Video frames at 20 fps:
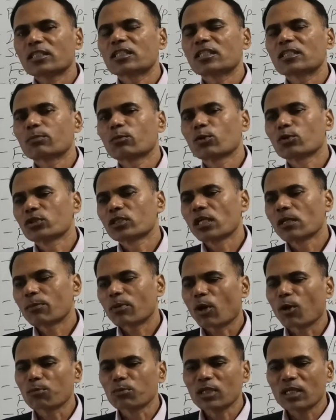disposal
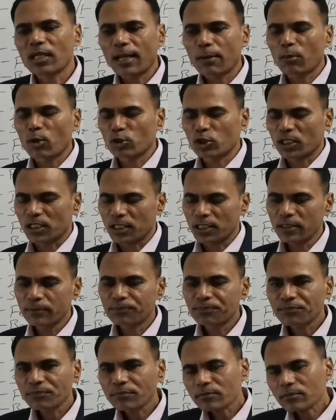from the
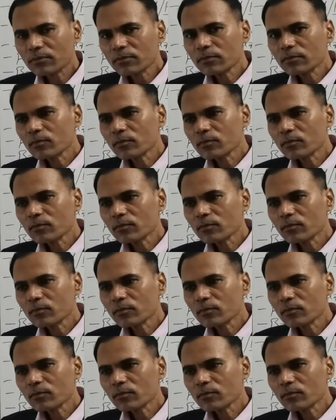laboratory,